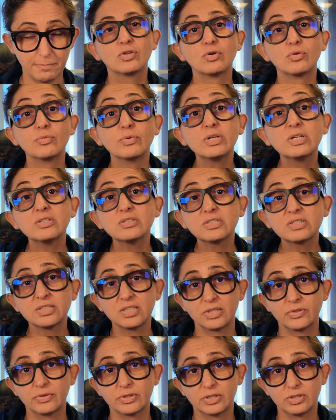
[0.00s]
The real
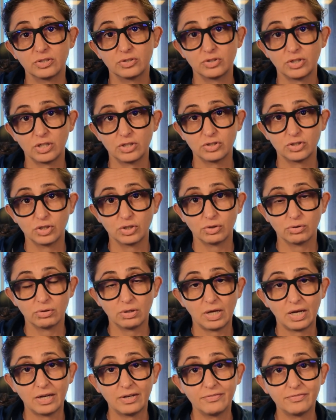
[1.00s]
secret to changing your
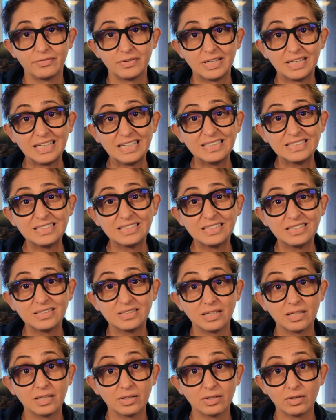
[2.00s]
life
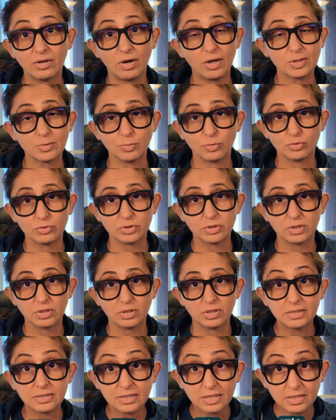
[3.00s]
isn't in the cosmos,
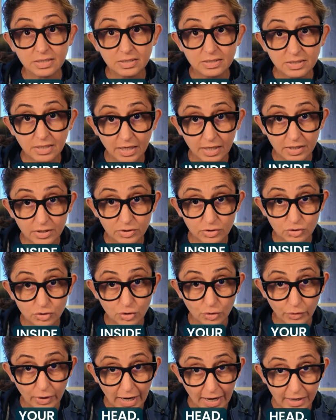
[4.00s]
it's inside
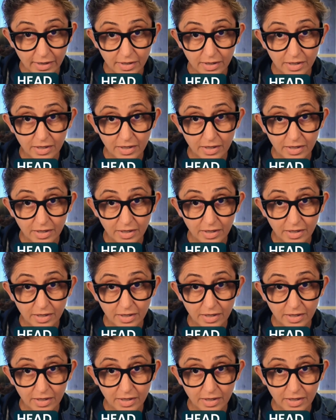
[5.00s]
your head.